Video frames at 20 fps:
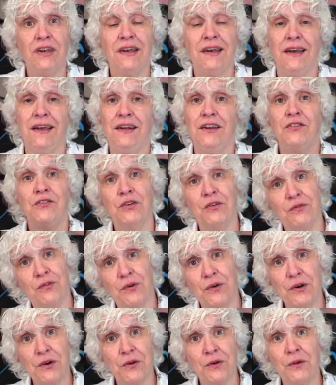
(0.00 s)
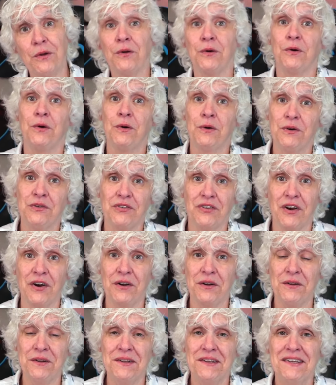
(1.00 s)
And is it vertical or
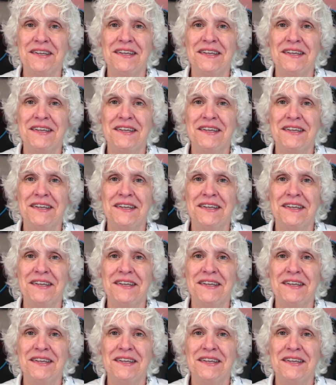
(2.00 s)
horizontal?